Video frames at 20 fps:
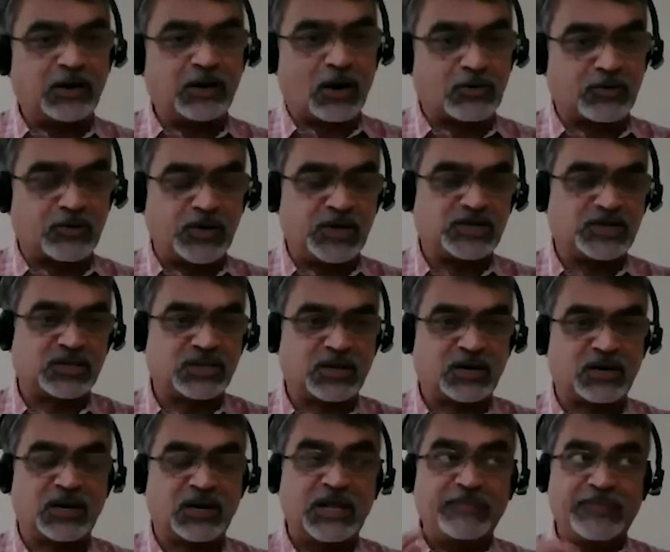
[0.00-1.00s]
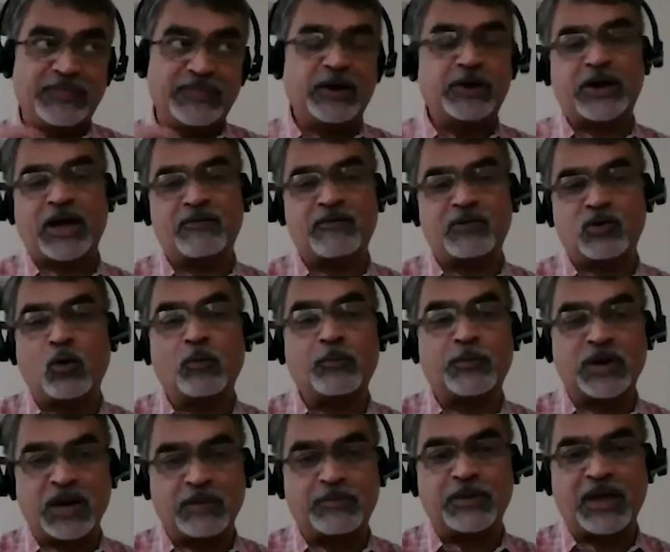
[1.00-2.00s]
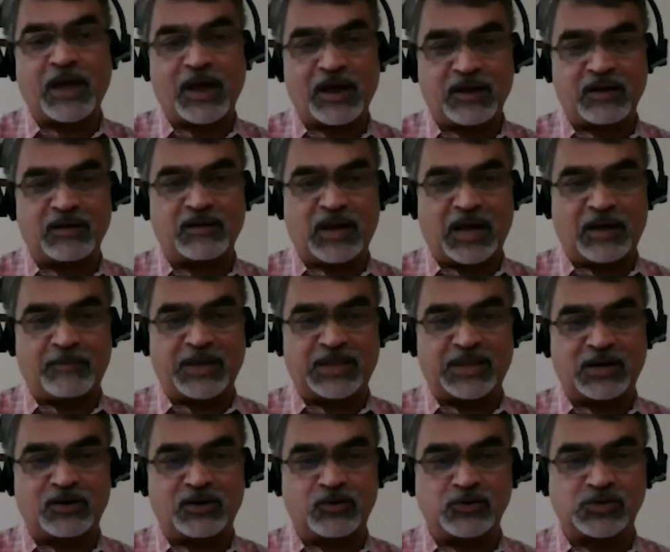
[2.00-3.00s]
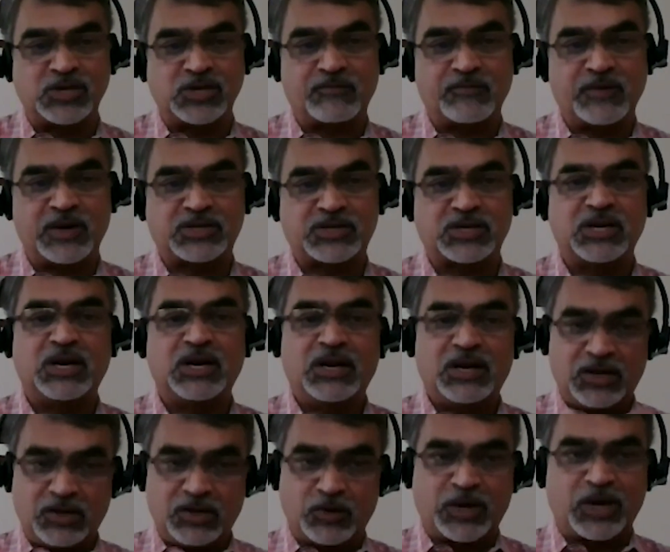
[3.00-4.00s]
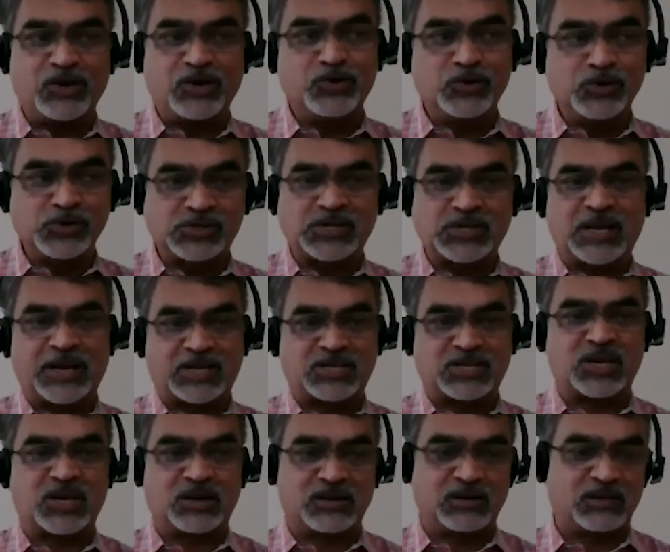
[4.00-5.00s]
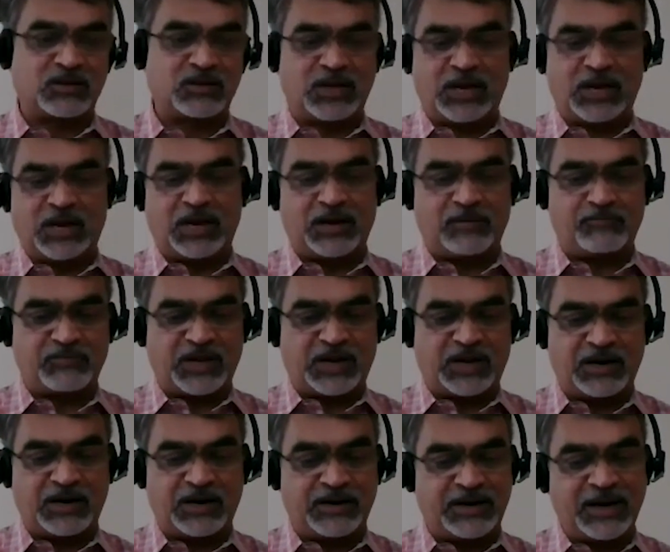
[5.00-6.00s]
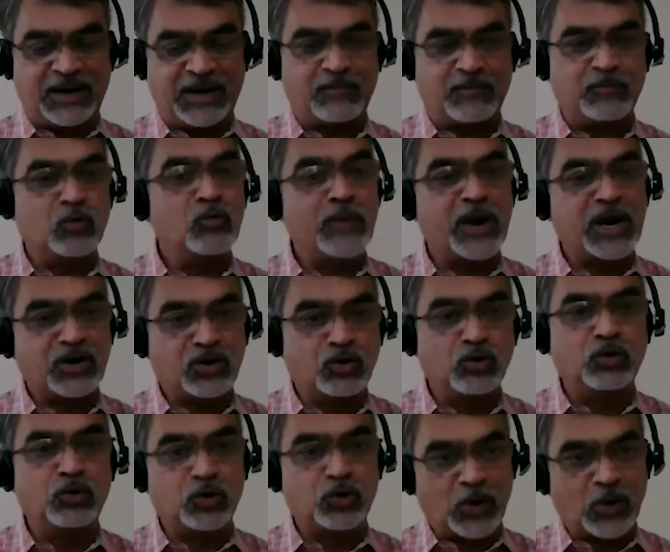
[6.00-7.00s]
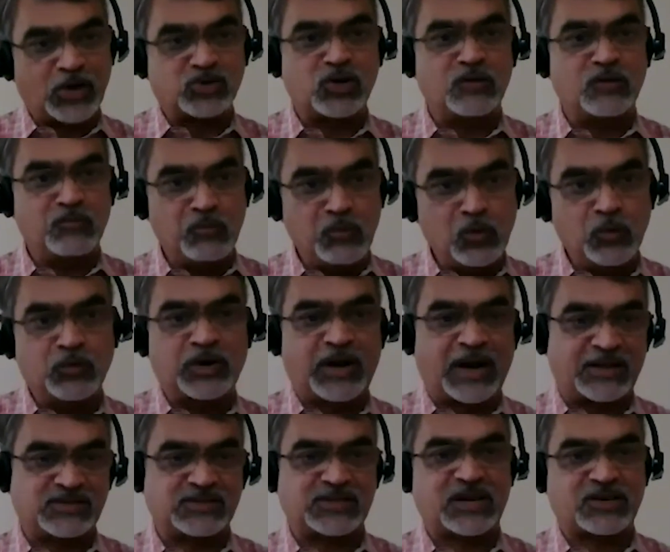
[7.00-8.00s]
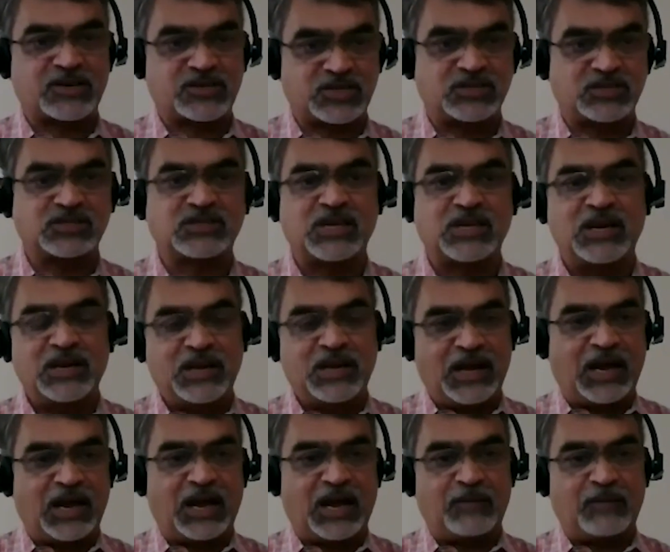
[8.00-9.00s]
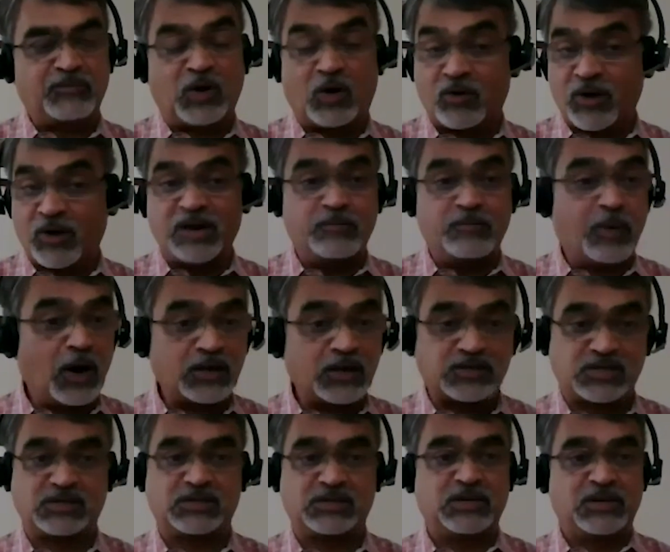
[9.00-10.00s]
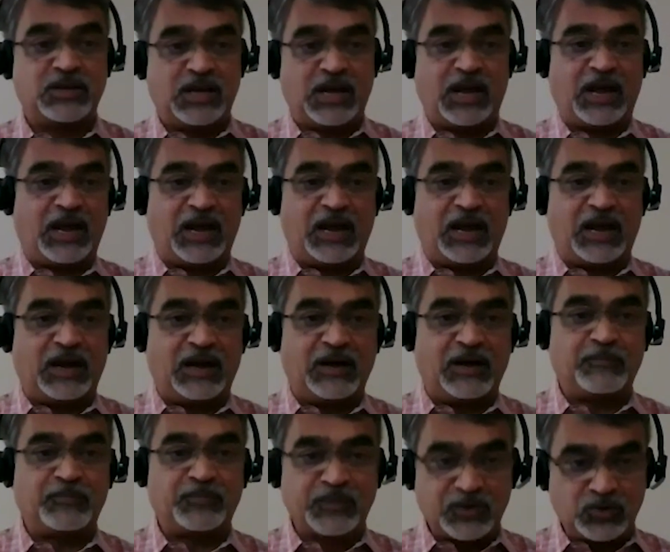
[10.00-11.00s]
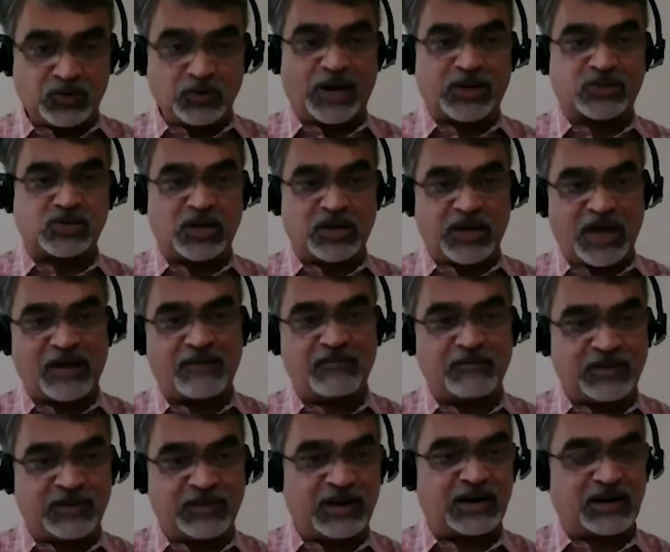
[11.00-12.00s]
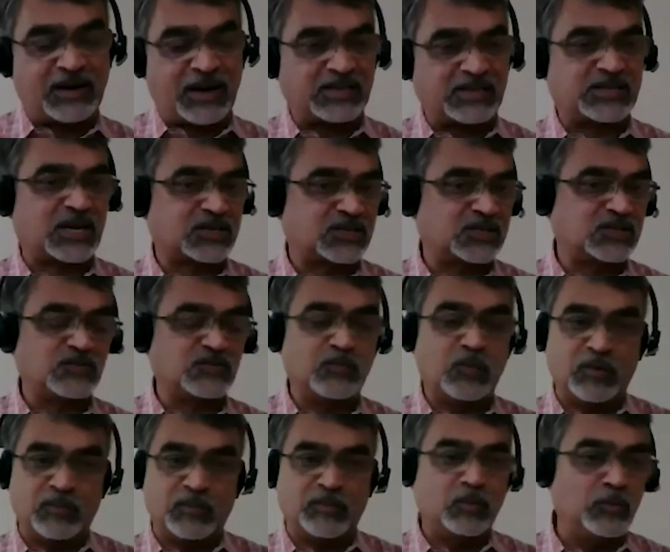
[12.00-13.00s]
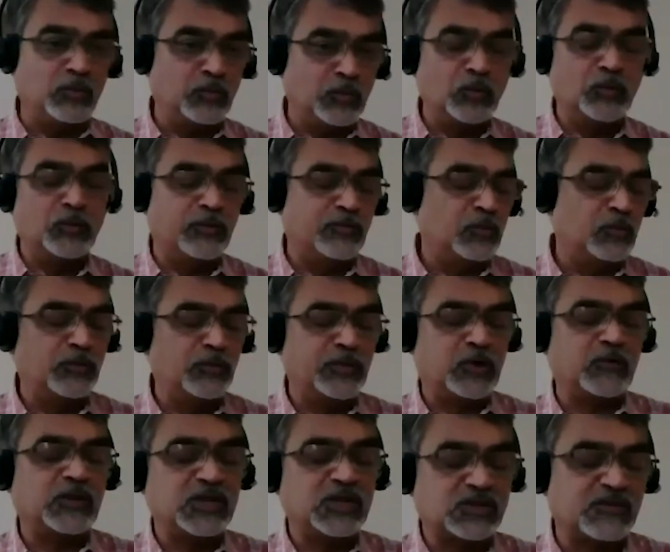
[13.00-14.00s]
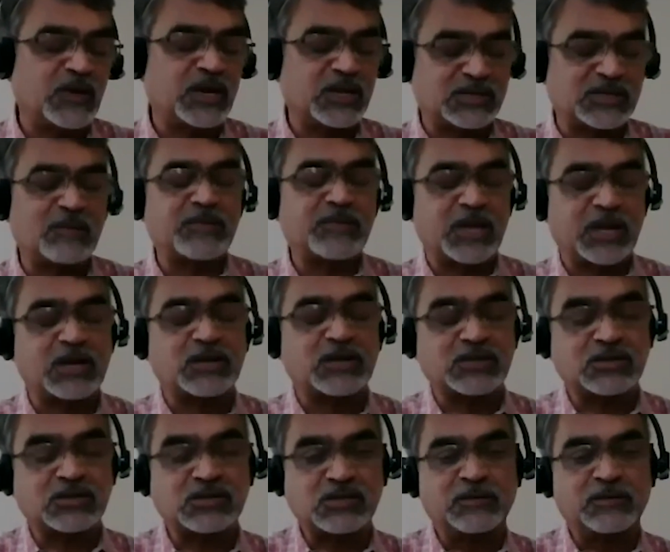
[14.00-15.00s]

talk to each other, they need to have an open API method using which you can use an external data movement tool to actually move transactions or write bots to actually have transactions move between these various applications.